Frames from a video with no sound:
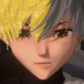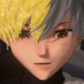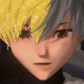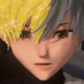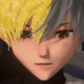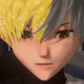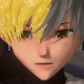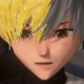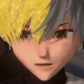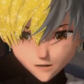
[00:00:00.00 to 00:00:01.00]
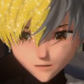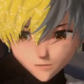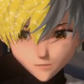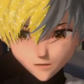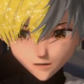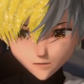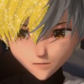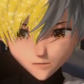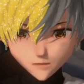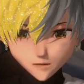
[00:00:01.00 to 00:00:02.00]
brightness and maximum
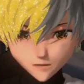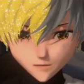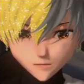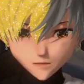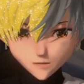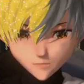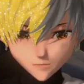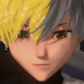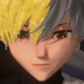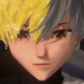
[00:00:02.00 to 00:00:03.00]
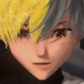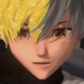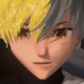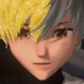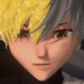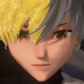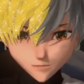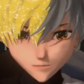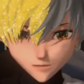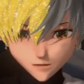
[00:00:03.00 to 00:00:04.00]
brightness. I like to keep those very
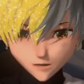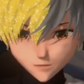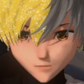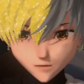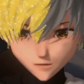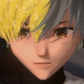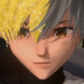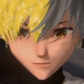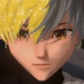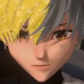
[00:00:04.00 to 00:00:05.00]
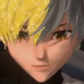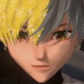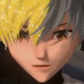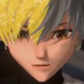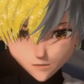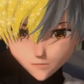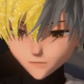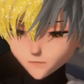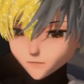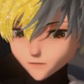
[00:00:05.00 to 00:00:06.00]
far apart, because if you bring them up,
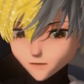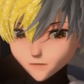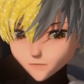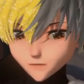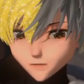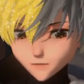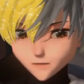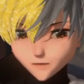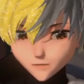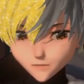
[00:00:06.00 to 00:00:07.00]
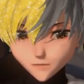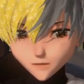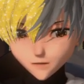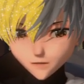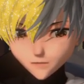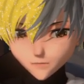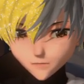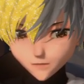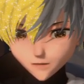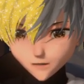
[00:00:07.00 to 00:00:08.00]
don't ever touch the minimum brightness, but the
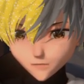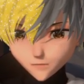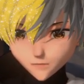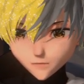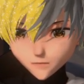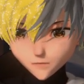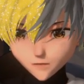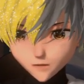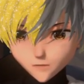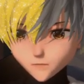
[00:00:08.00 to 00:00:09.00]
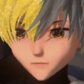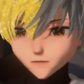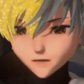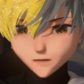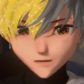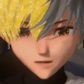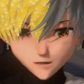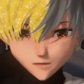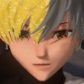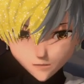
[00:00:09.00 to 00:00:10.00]
maximum, you can increase that a
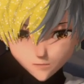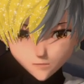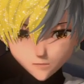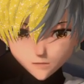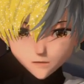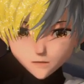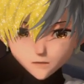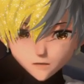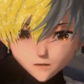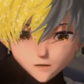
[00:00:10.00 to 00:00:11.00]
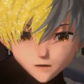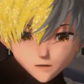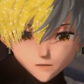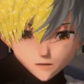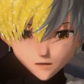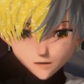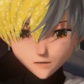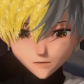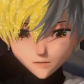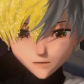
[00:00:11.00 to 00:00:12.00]
little bit. You can also make
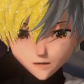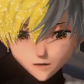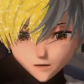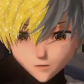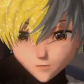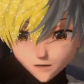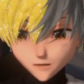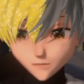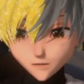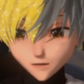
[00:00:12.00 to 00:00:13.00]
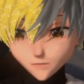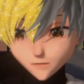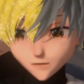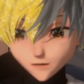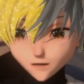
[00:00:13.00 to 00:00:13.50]
this random stuff, and it